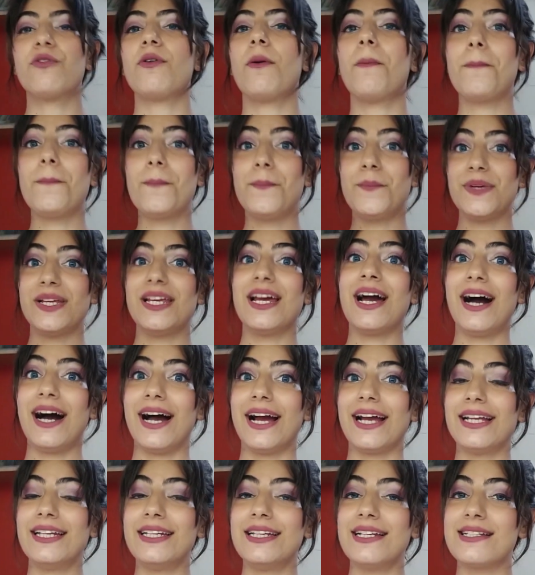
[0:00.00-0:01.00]
from
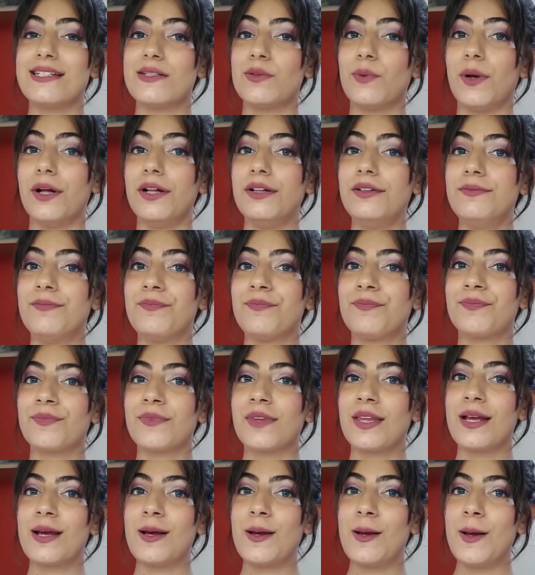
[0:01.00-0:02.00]
behind as well,
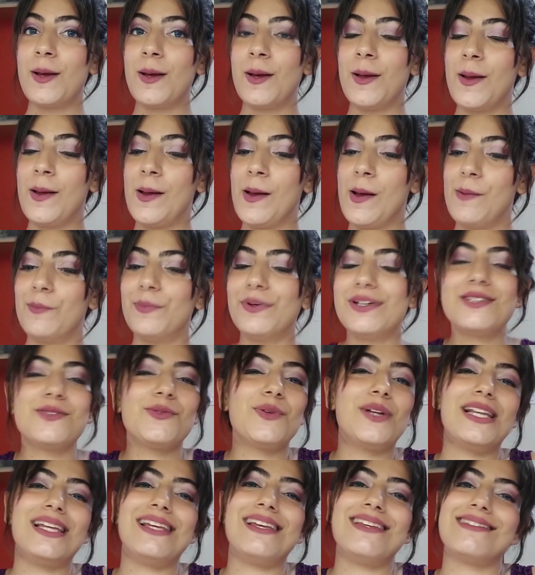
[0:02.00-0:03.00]
but it's
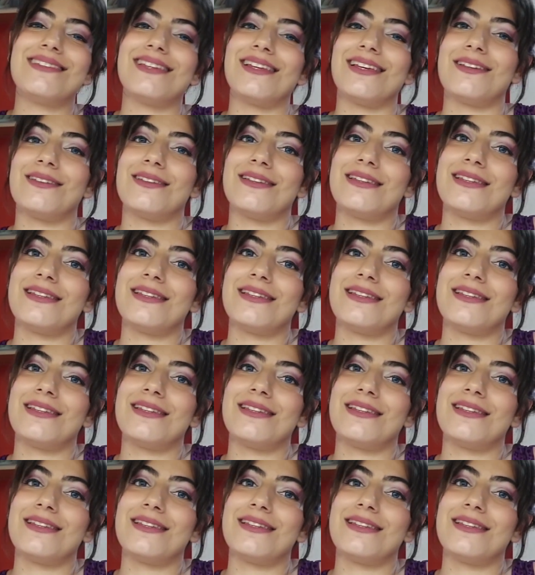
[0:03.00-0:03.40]
really easy.